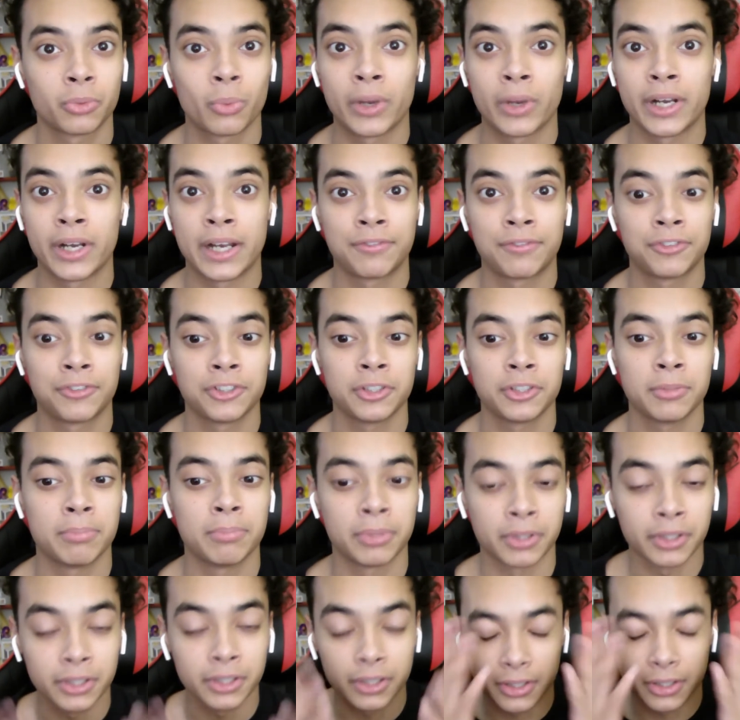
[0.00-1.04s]
Whenever you
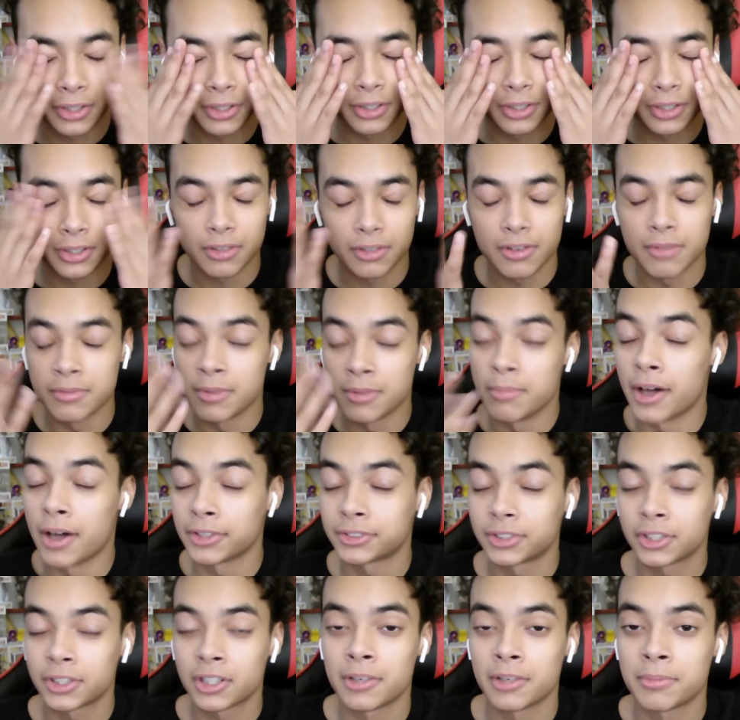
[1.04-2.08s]
blink, the
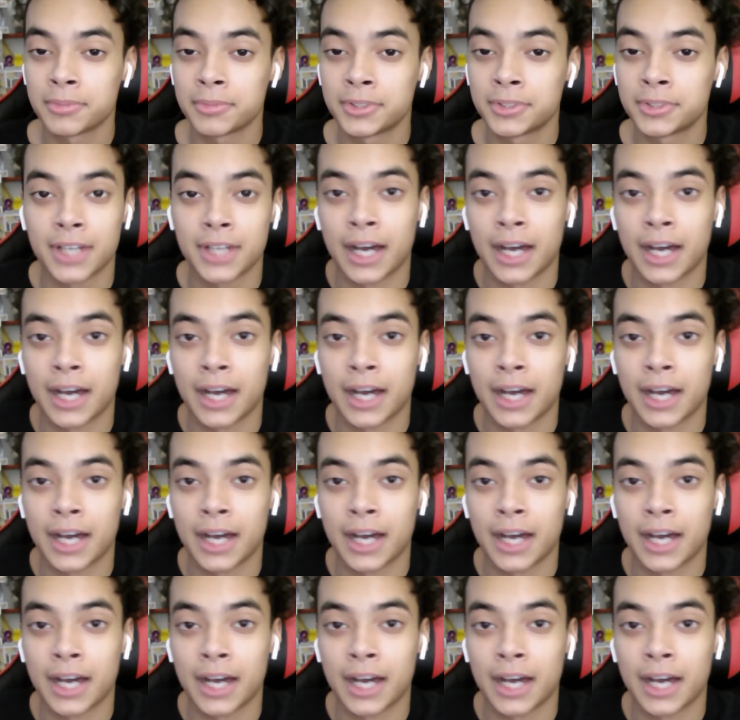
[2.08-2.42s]
monster comes.